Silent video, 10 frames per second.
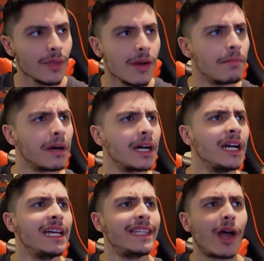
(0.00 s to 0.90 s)
But
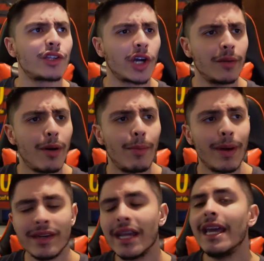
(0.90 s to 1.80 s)
now talking about
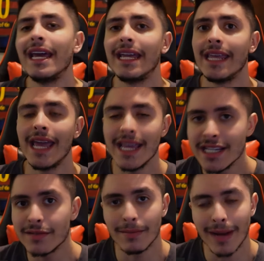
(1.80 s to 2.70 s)
Pedri in
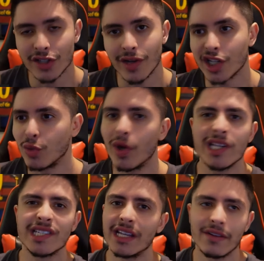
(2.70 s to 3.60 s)
his match reaction, what he
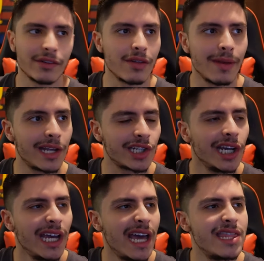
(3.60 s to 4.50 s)
said after the match,
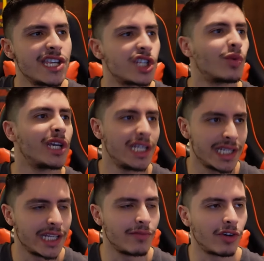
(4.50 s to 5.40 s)
and this is what he
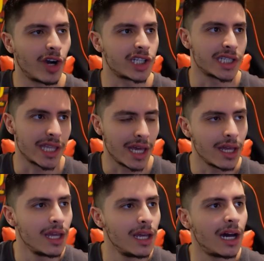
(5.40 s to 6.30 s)
said in regards to
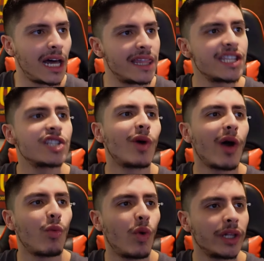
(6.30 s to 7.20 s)
that. This is what I
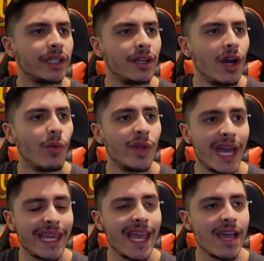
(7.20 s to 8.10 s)
wanted when I
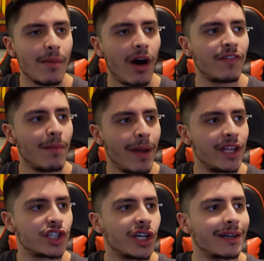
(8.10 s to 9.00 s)
came off the
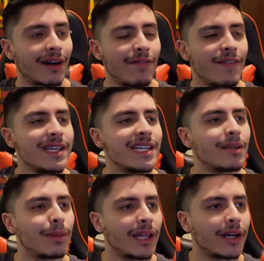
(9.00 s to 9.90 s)
bench. Raphinha is a
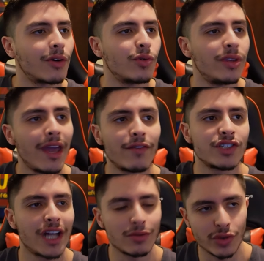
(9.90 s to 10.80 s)
player who never
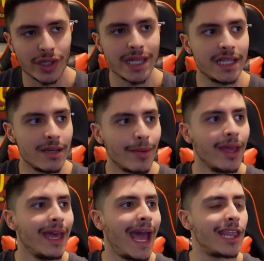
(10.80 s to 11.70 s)
stops running deep,
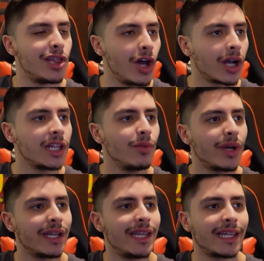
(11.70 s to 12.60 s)
and luckily we
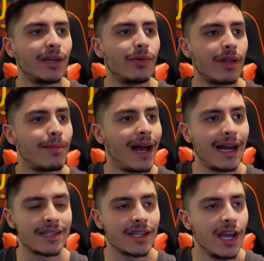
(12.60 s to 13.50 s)
connected with a
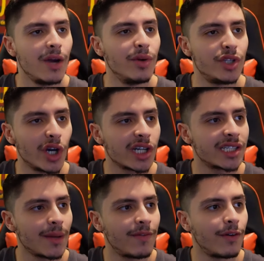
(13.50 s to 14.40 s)
pass. We took a
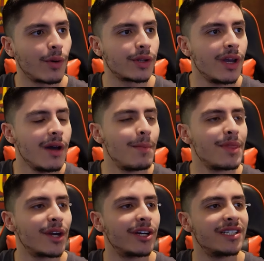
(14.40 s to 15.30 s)
step forward, but
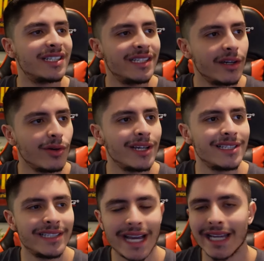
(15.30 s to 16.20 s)
there is still a
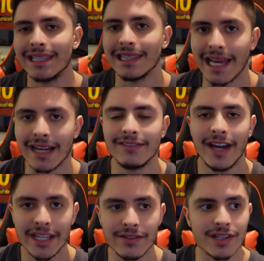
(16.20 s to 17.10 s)
second leg
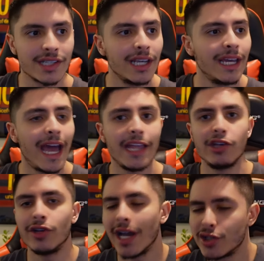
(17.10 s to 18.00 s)
ahead of us. And you
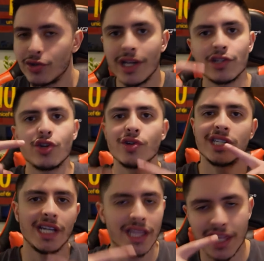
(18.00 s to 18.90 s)
guys are
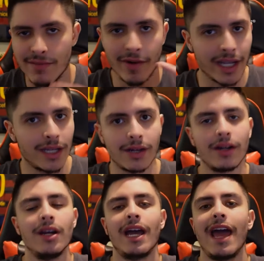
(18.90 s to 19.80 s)
noticing a theme right here.
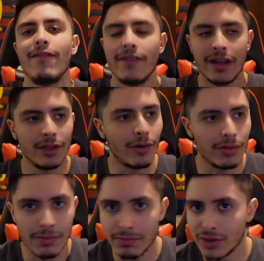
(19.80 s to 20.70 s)

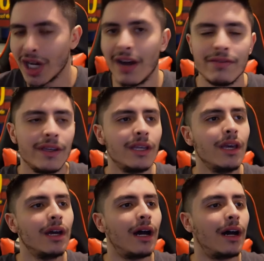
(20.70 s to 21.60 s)
Xavi,
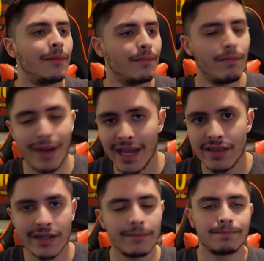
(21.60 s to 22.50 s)

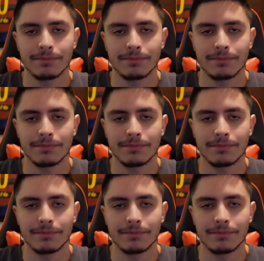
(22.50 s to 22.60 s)
Pedri,